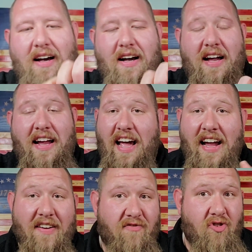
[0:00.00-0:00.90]
And
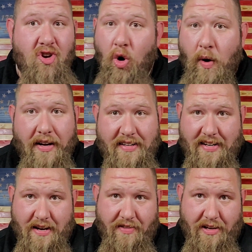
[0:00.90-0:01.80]
I have no
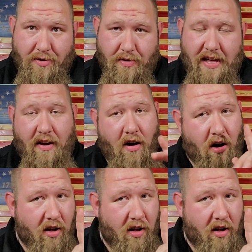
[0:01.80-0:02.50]
idea how they do that.